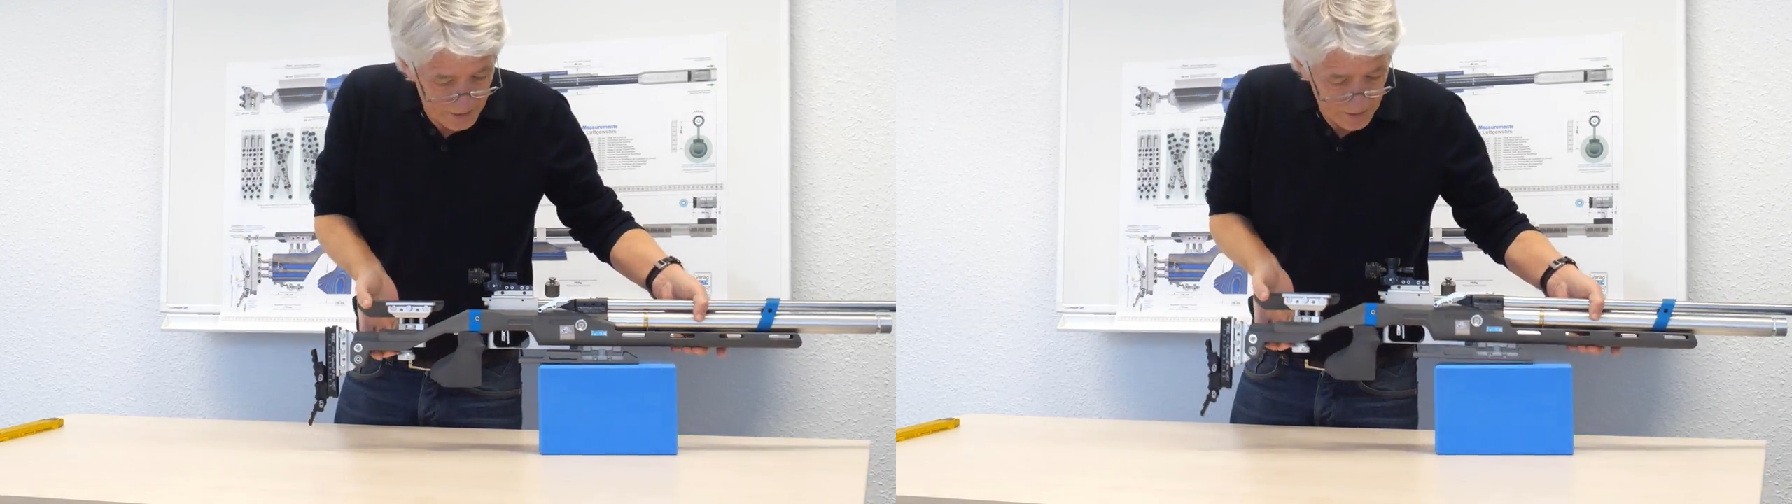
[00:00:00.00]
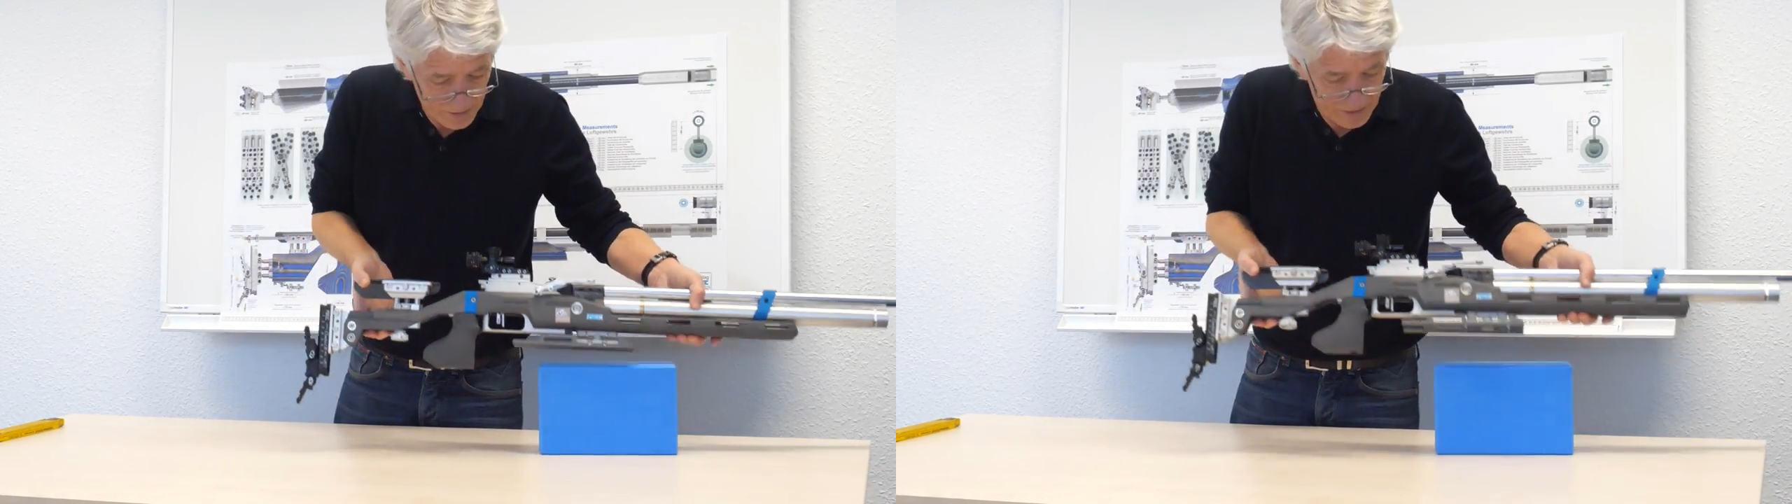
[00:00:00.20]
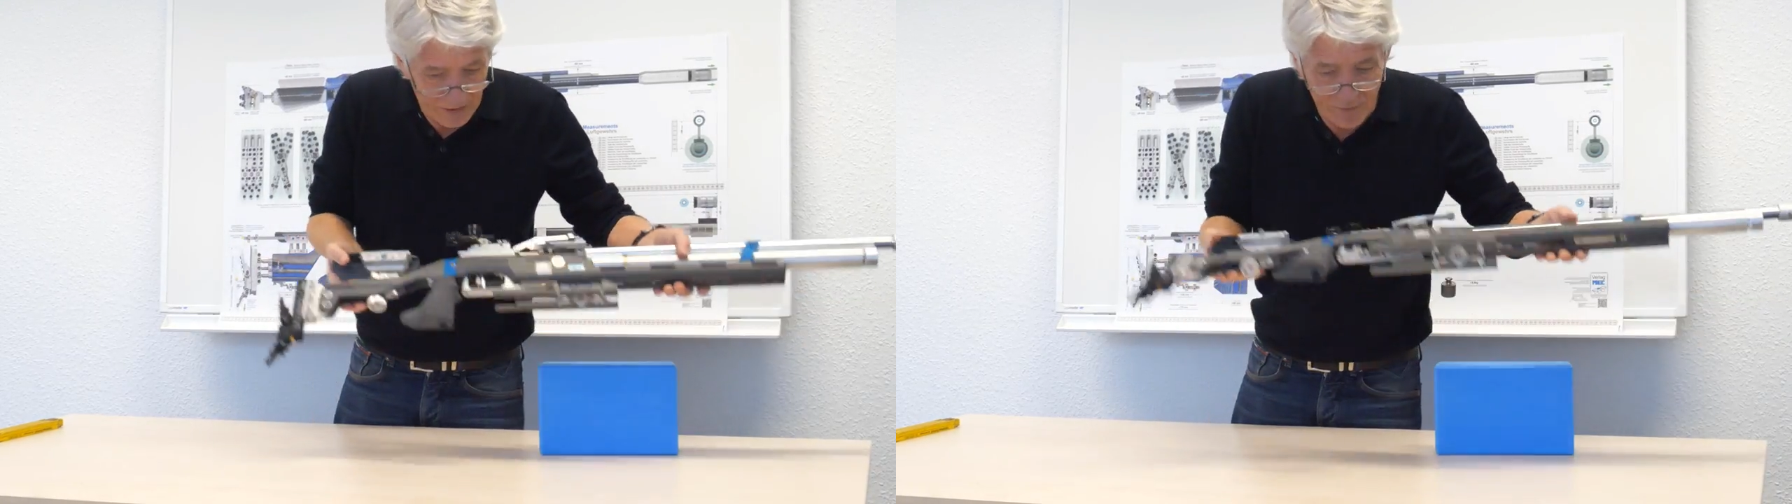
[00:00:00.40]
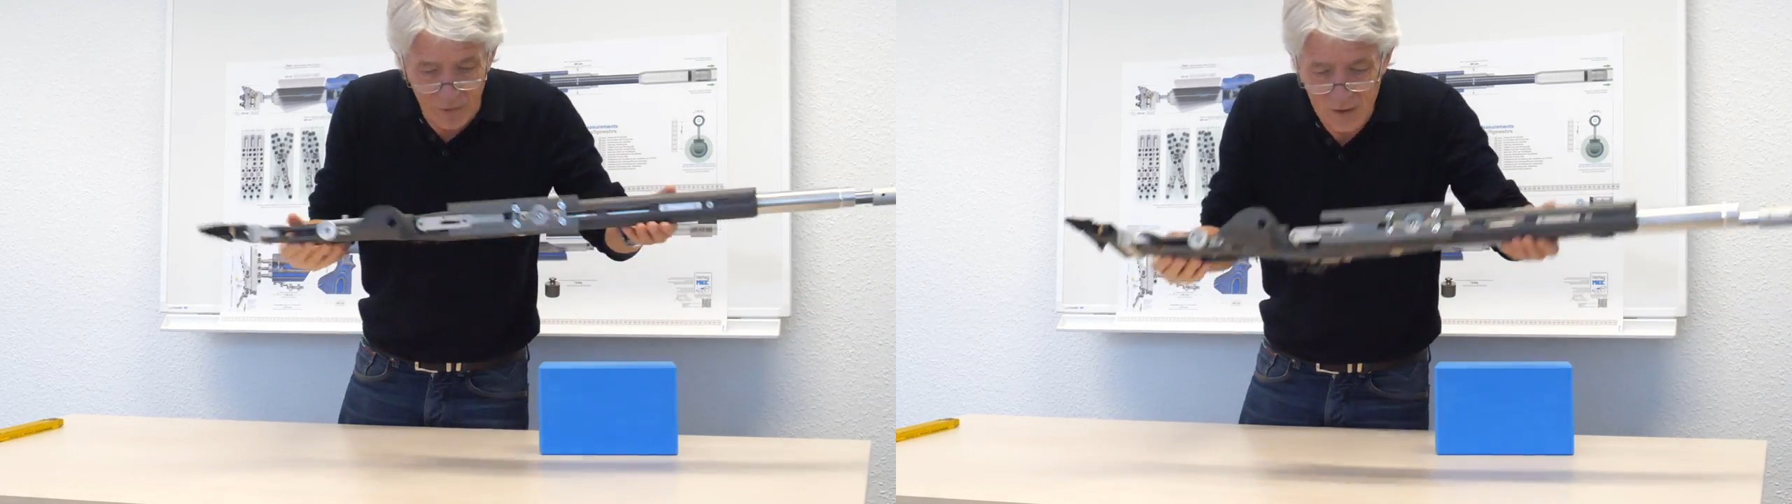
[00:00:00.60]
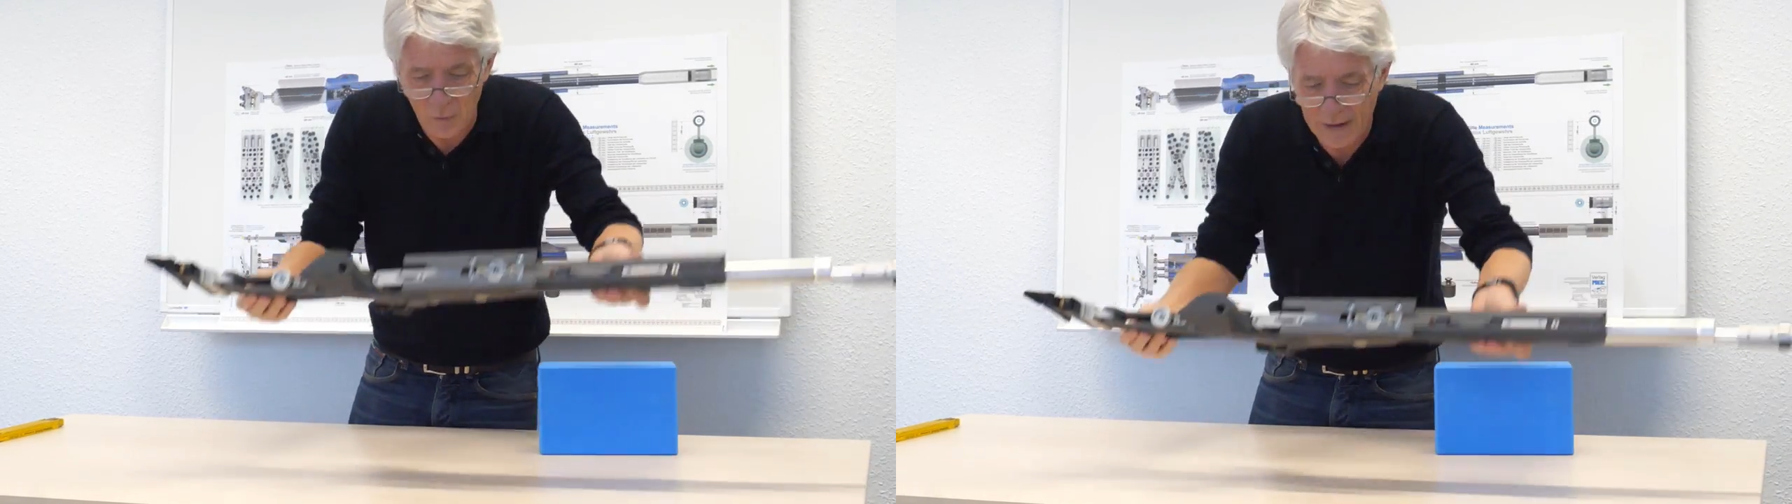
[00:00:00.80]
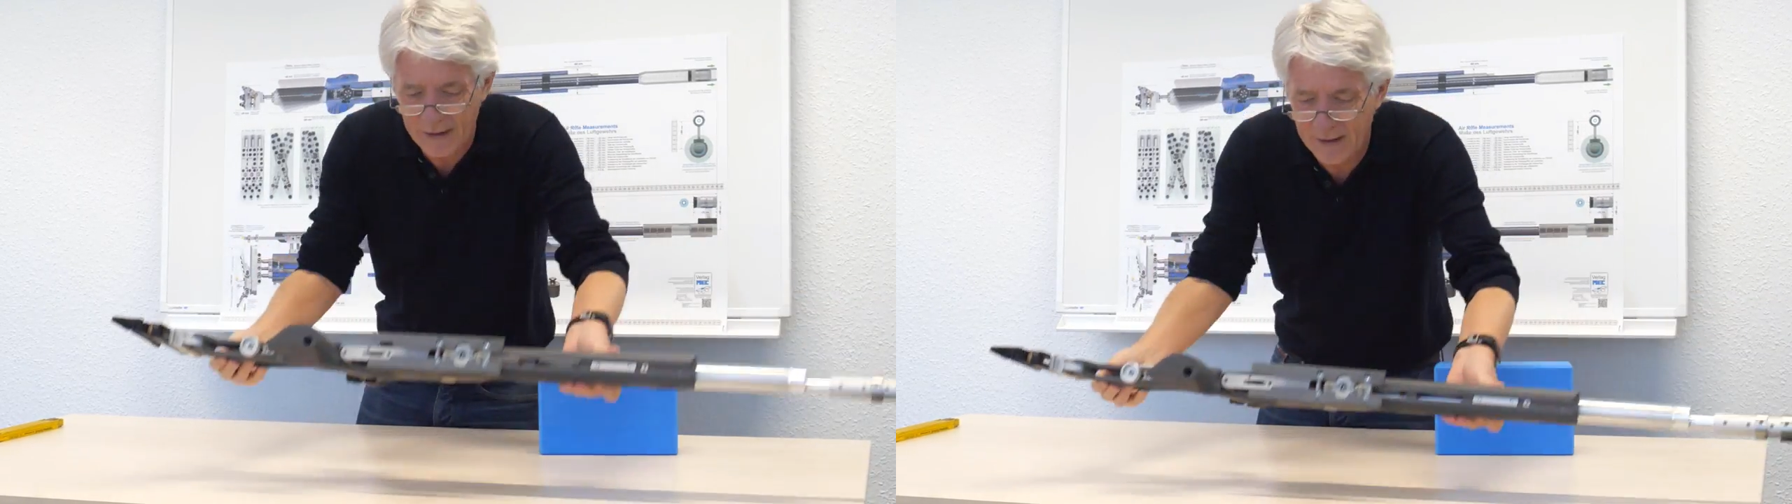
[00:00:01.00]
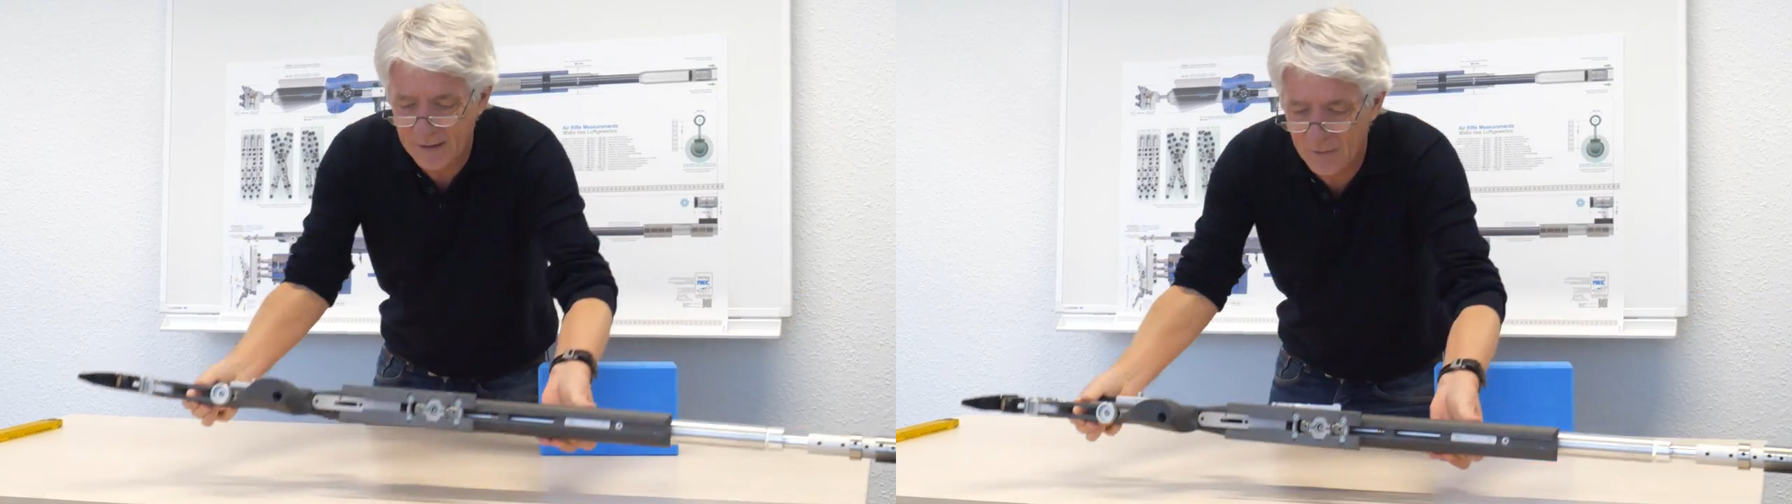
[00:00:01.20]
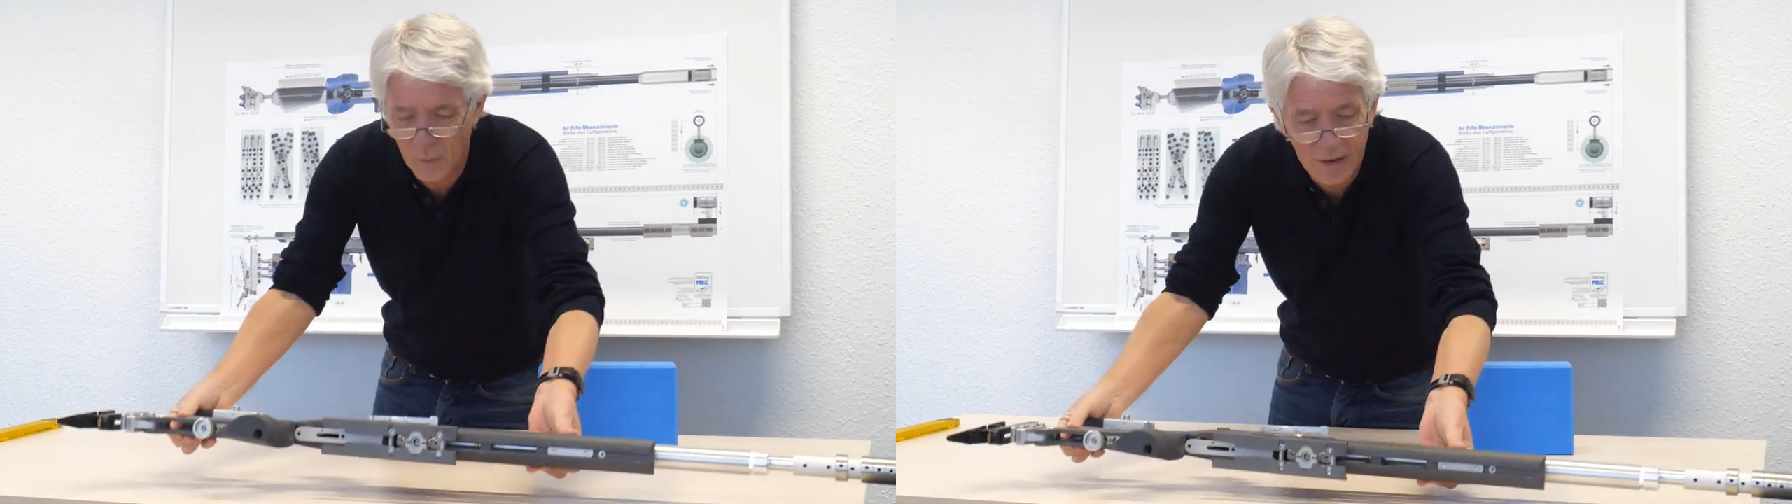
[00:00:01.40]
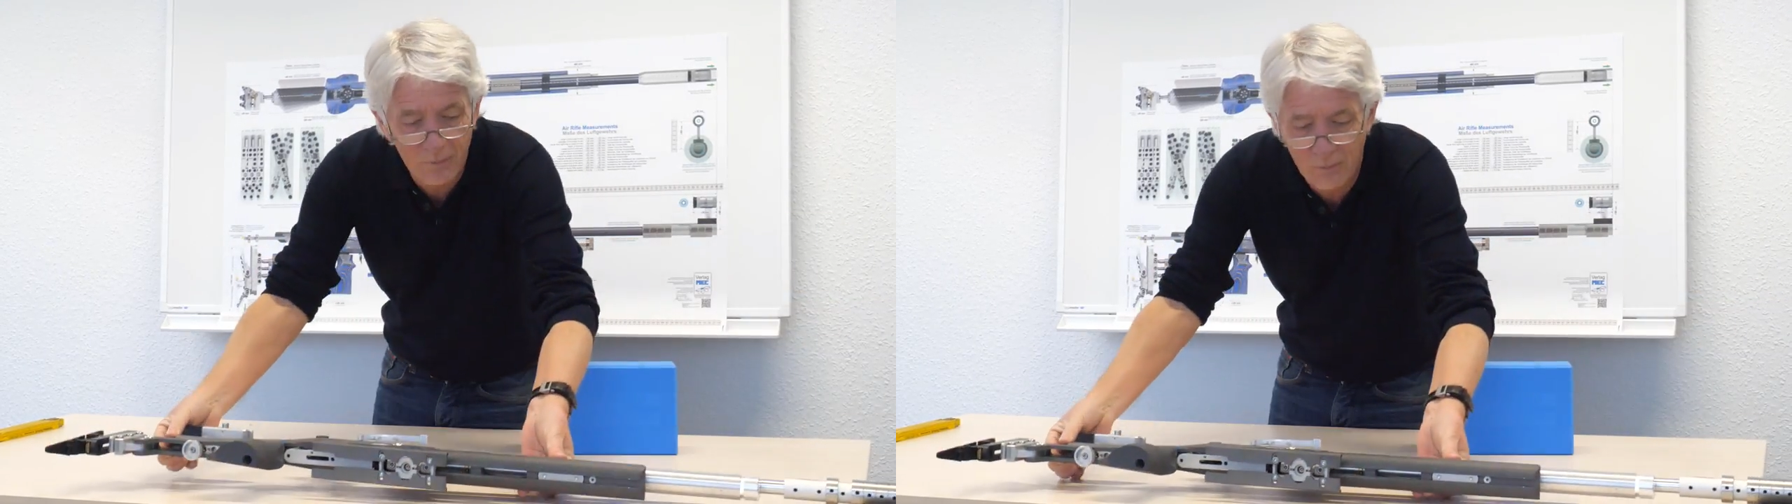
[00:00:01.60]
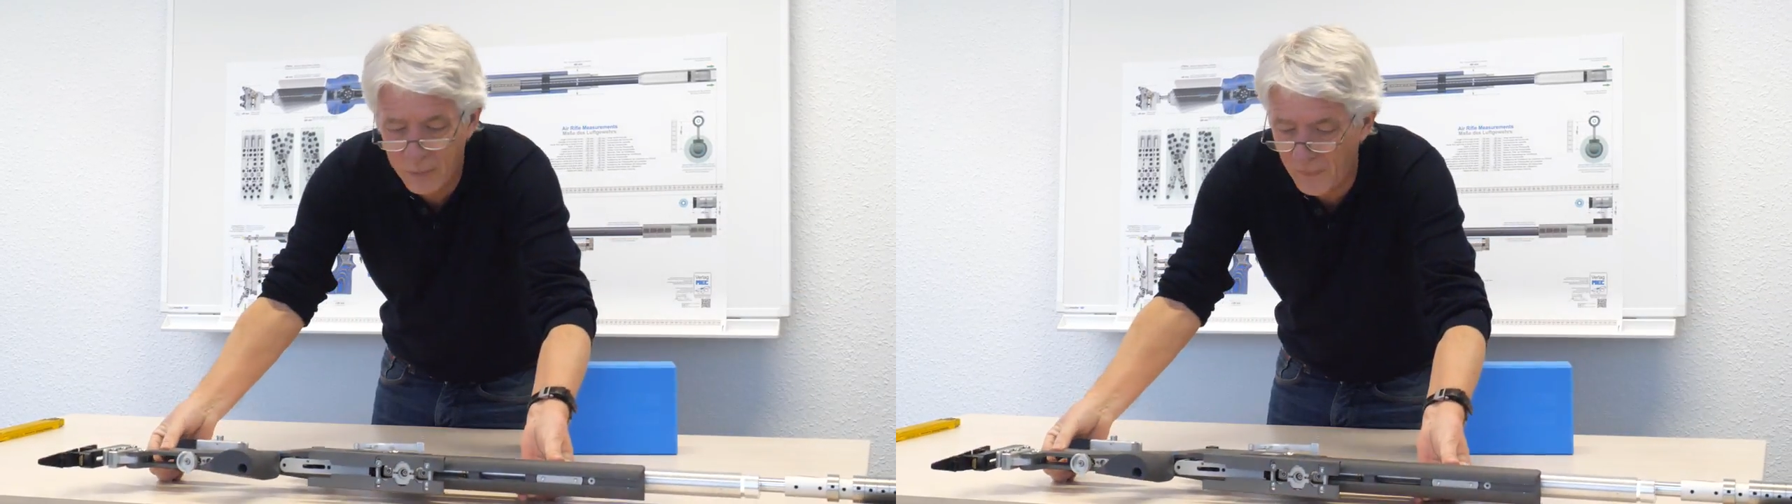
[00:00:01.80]
in a different way. We
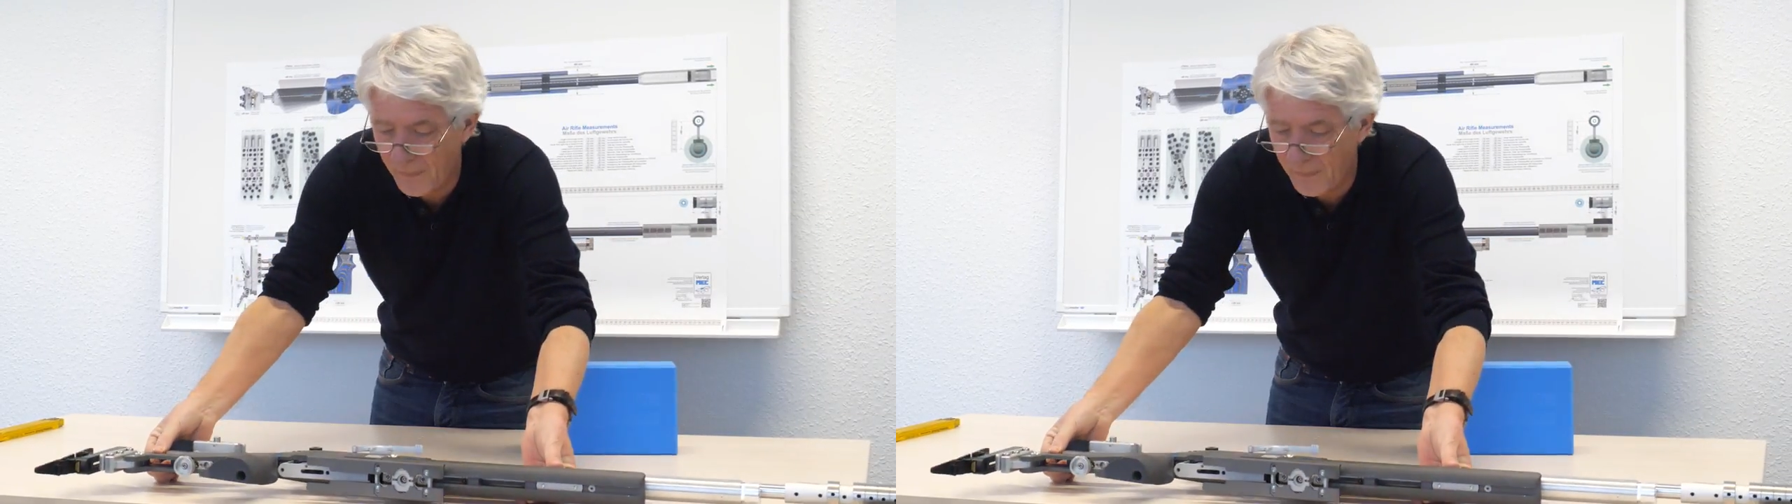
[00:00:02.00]
put